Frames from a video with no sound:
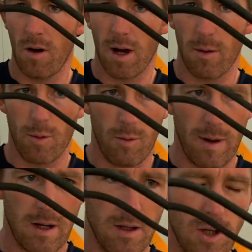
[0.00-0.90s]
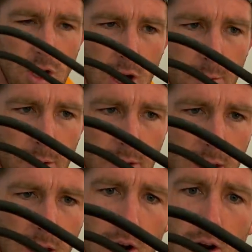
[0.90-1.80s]
I gotta go back to the shop, not the
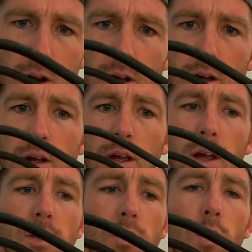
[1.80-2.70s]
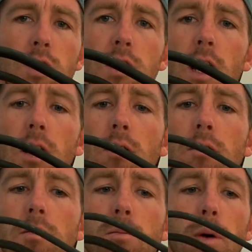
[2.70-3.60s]
hanger, get the torch out
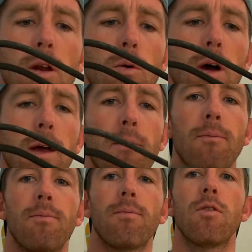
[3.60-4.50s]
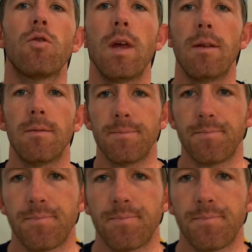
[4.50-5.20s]
and bend away. Sweet.